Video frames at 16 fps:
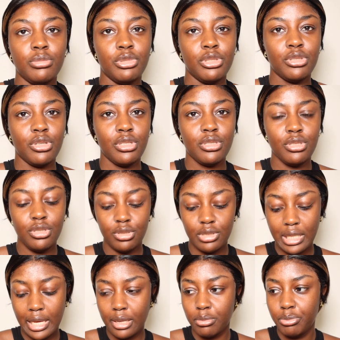I'm just going to use
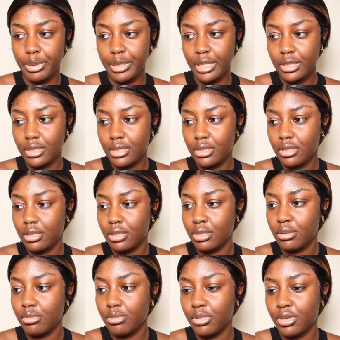like bits,
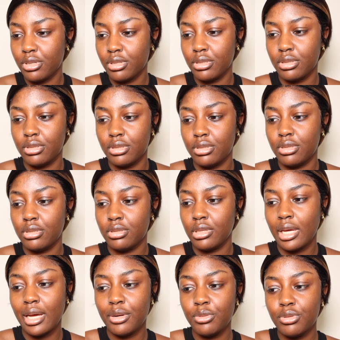because
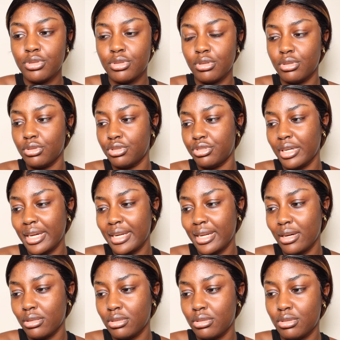I don't want to look dried
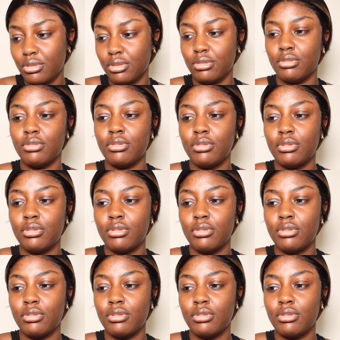out too.